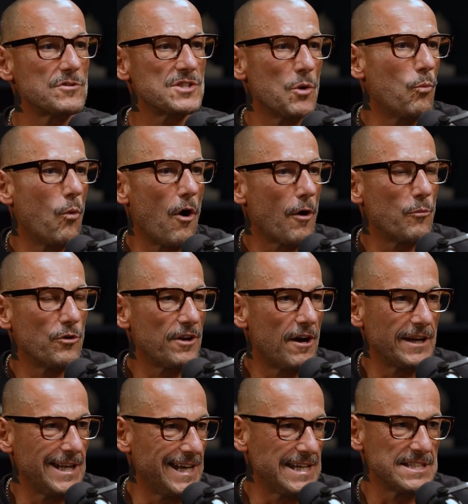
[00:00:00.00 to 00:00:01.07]
So why would
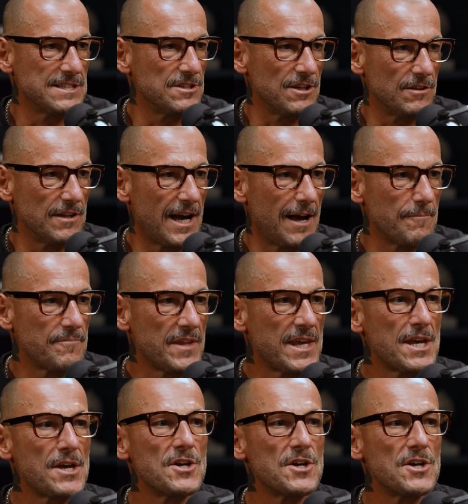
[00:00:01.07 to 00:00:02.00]
I need to do that?